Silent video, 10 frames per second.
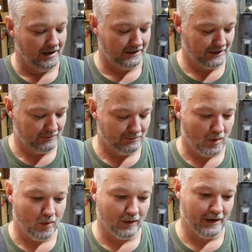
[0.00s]
uh,
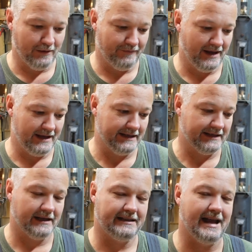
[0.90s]
more of a